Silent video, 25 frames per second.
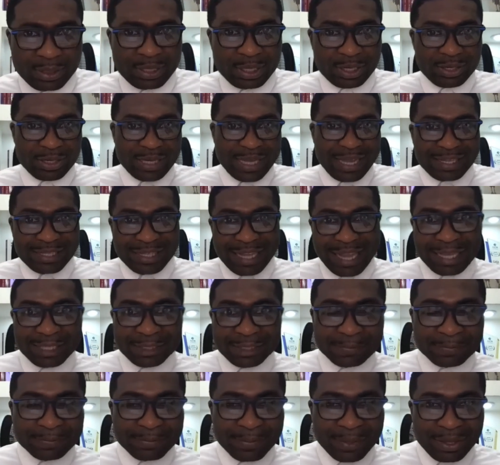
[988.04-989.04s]
Do you get
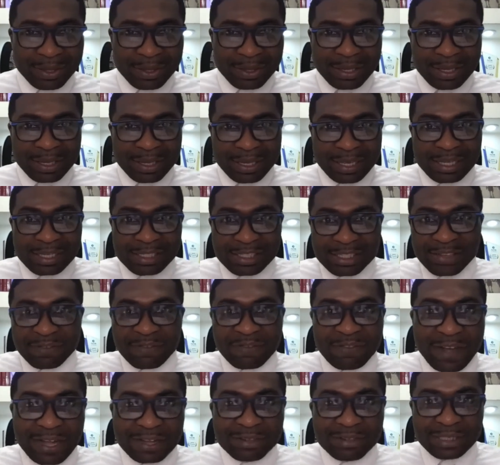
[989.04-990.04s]
that? It's a
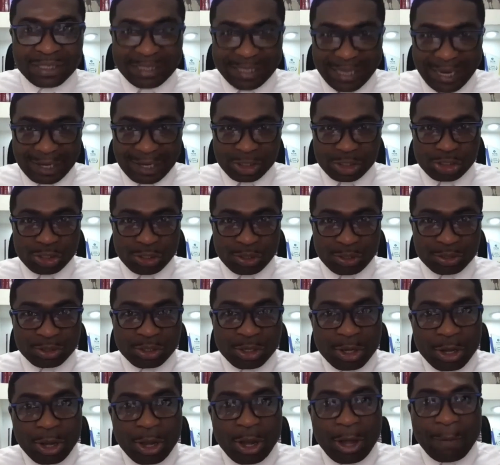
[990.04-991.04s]
foundation